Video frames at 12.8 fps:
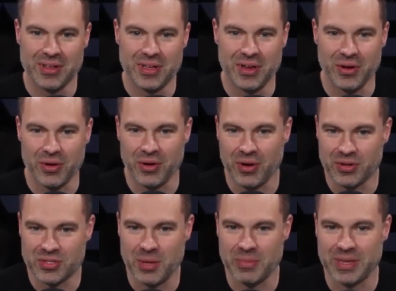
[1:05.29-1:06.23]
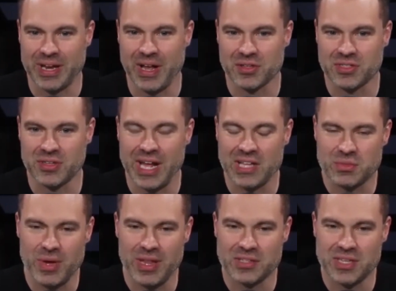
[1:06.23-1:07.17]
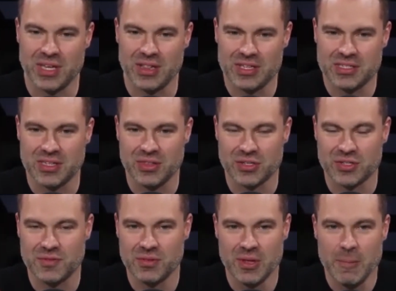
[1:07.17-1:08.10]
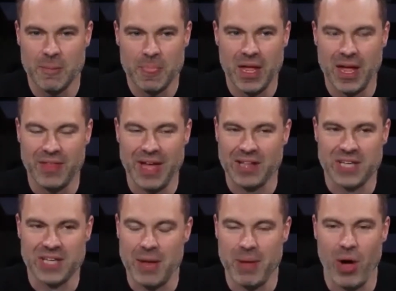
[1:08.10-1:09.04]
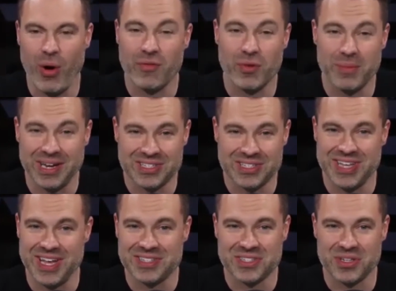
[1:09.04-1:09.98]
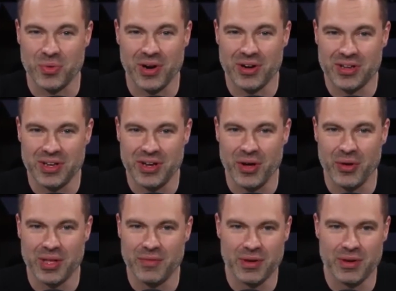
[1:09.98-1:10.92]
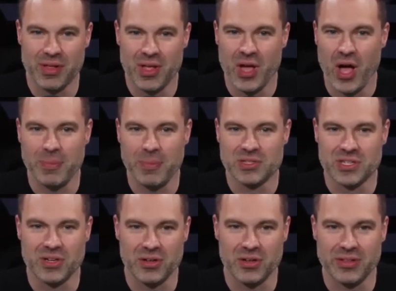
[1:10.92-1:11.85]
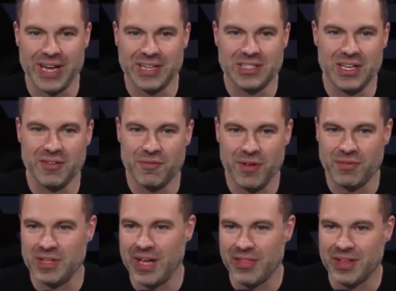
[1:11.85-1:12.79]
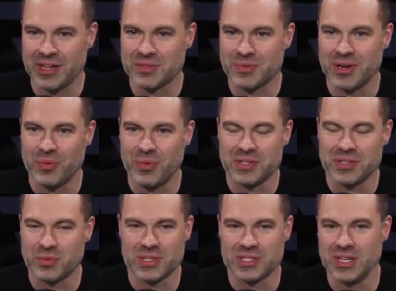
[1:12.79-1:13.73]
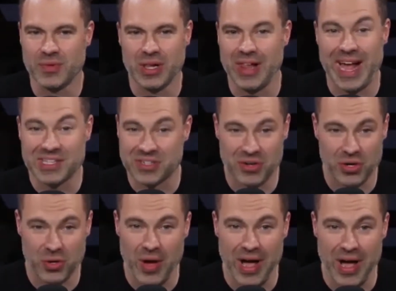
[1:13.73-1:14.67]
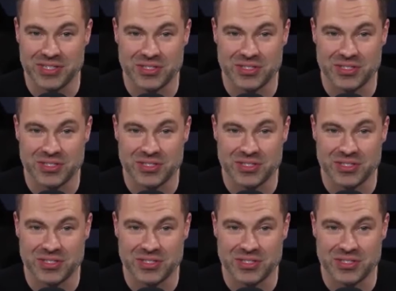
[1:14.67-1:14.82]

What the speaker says: Or something else. So that's why they said, listen, there's at that time, however many states there were, even up until 1950, I think is when it was, there wasn't even Alaska or Hawaii.